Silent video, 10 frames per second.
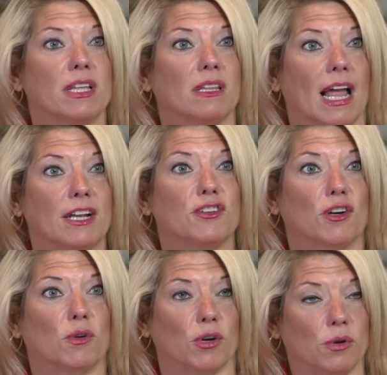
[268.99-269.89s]
that like to
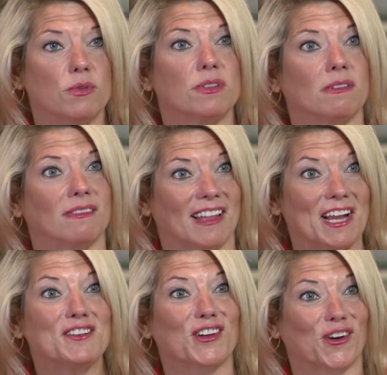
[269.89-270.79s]
cruise
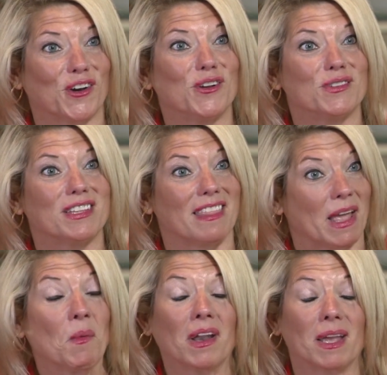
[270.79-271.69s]
like to cruise, and
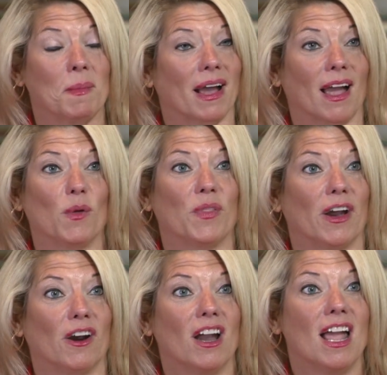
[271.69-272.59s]
they want to get back out
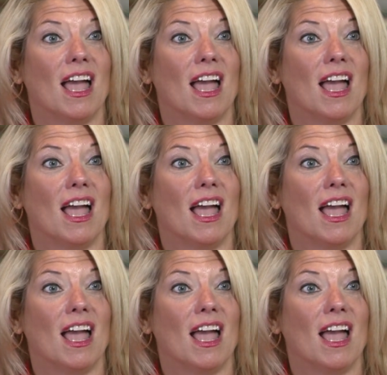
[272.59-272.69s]
there,